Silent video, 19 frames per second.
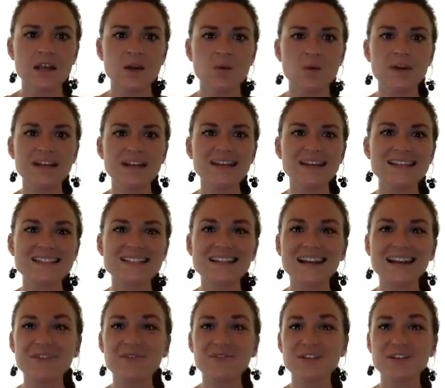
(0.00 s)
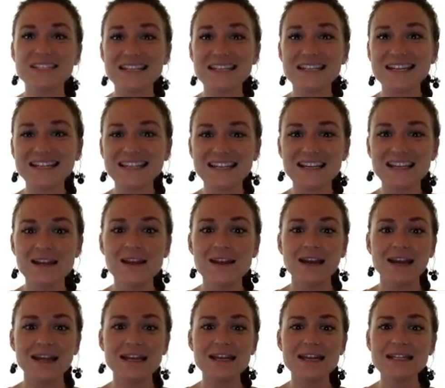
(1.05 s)
when it is time for Danny
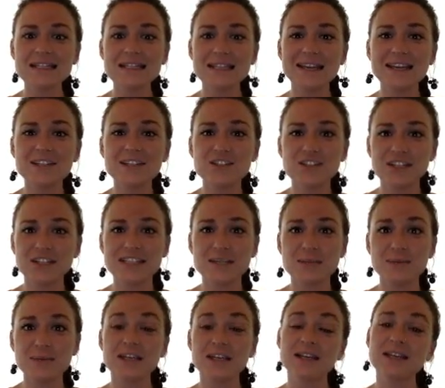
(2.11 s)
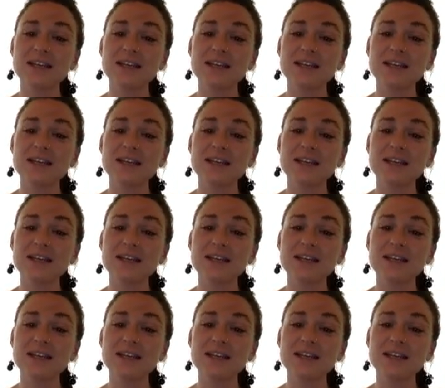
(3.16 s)
and his agent to make a